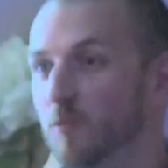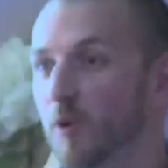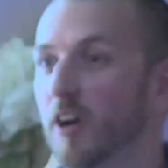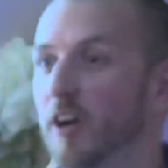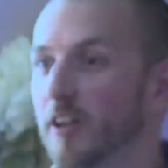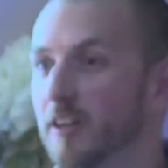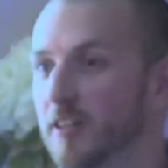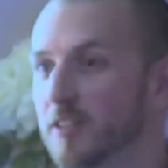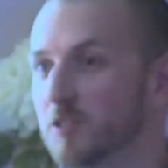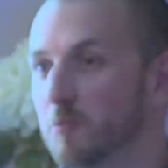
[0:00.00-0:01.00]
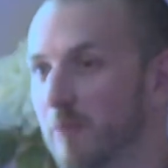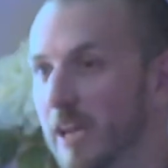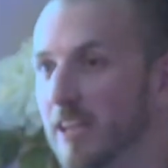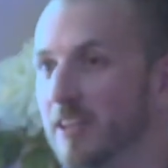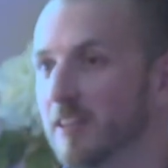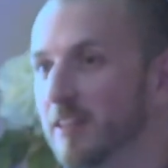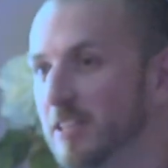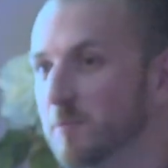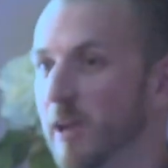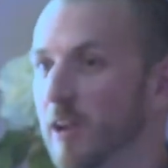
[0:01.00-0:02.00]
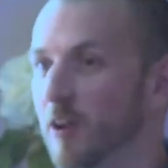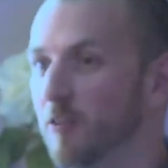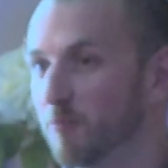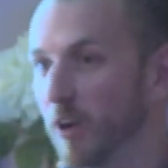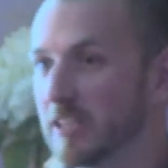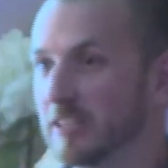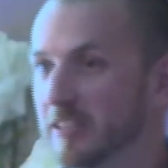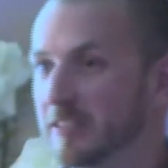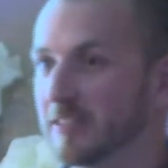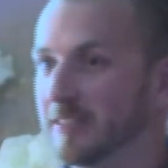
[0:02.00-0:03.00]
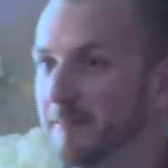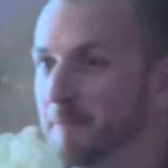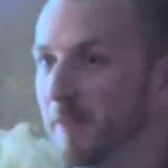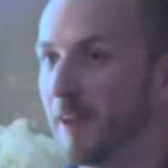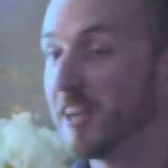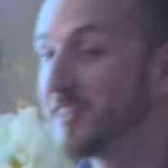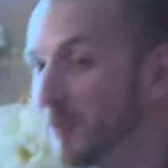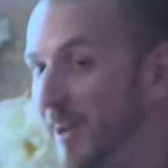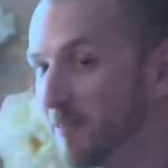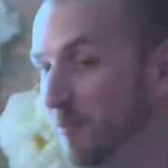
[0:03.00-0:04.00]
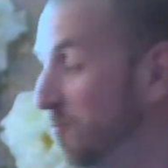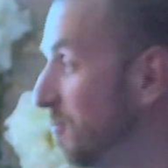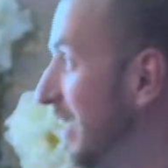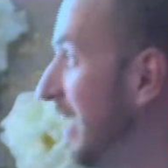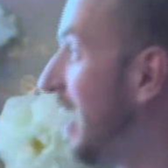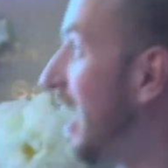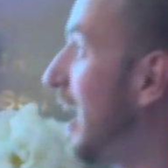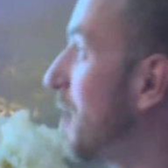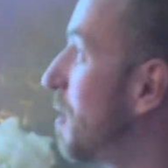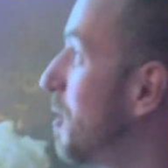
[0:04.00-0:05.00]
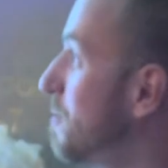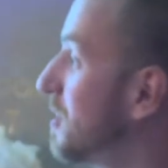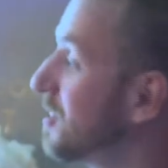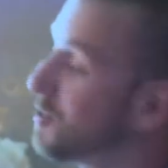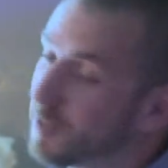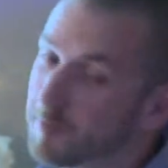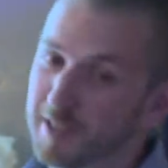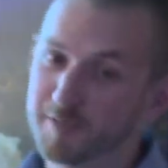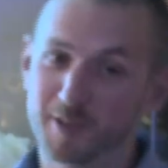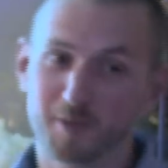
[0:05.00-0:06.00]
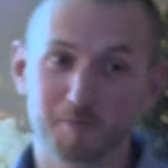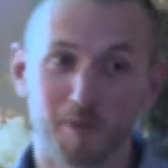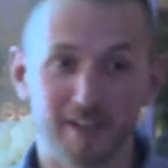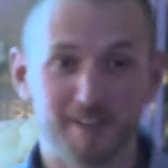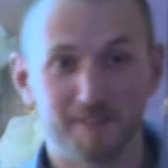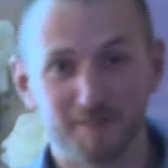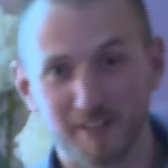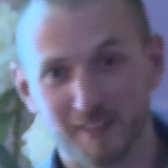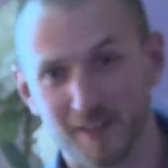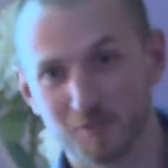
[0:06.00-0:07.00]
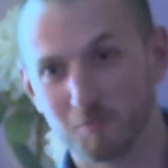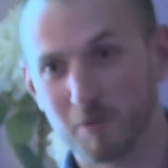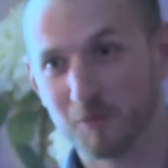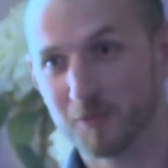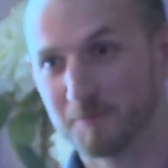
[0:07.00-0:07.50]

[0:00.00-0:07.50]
work to make this pair of bracelets. I still have them, only because they're too expensive for anyone to buy. They're £15,000.